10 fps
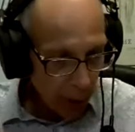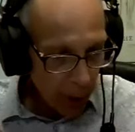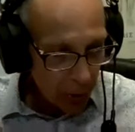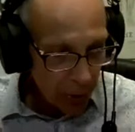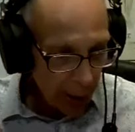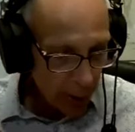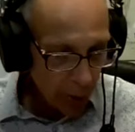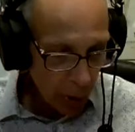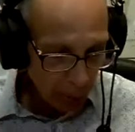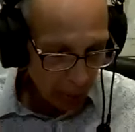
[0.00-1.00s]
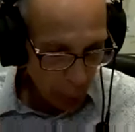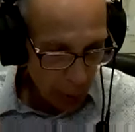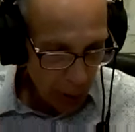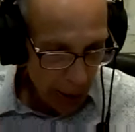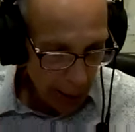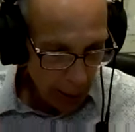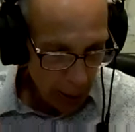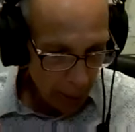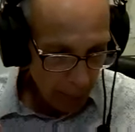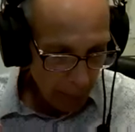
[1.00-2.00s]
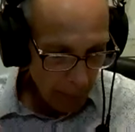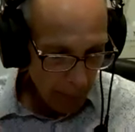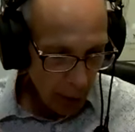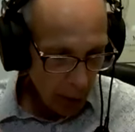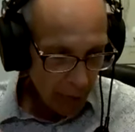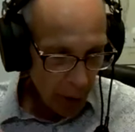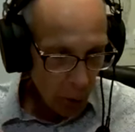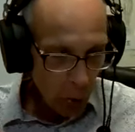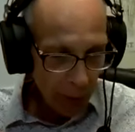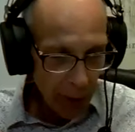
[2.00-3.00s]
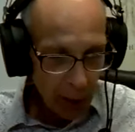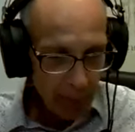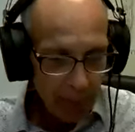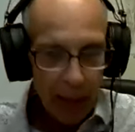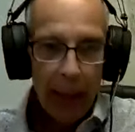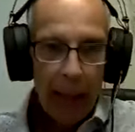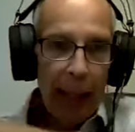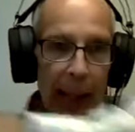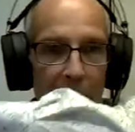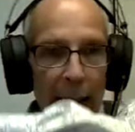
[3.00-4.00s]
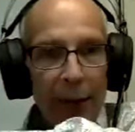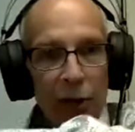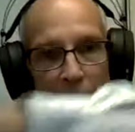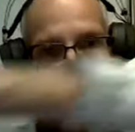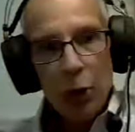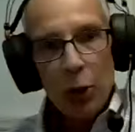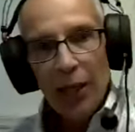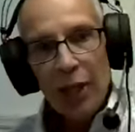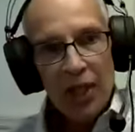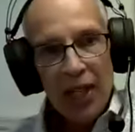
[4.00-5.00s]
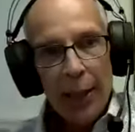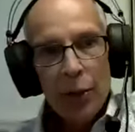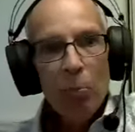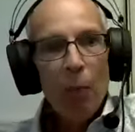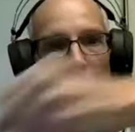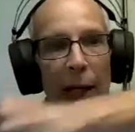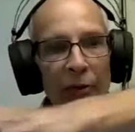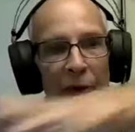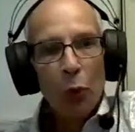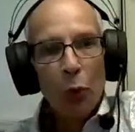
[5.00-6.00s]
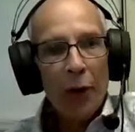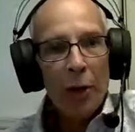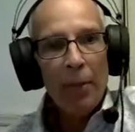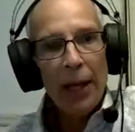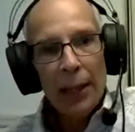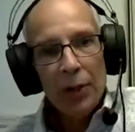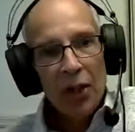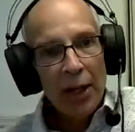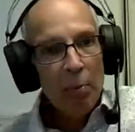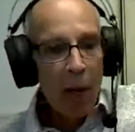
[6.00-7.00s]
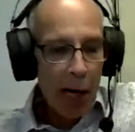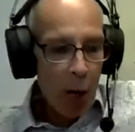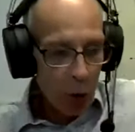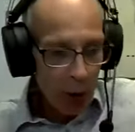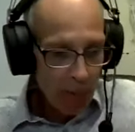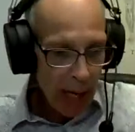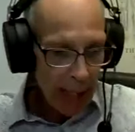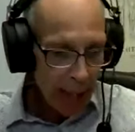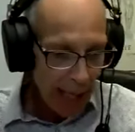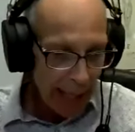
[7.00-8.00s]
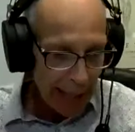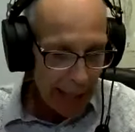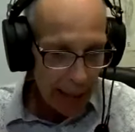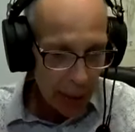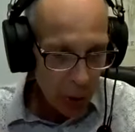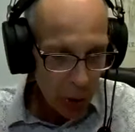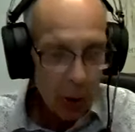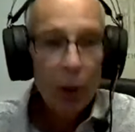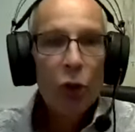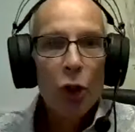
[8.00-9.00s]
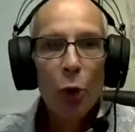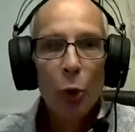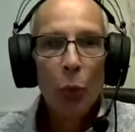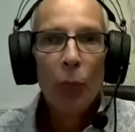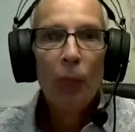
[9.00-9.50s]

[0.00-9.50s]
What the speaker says: process, number 14 of the ulna, and it allows me to extend my forearm and extend my arm, and that is 2.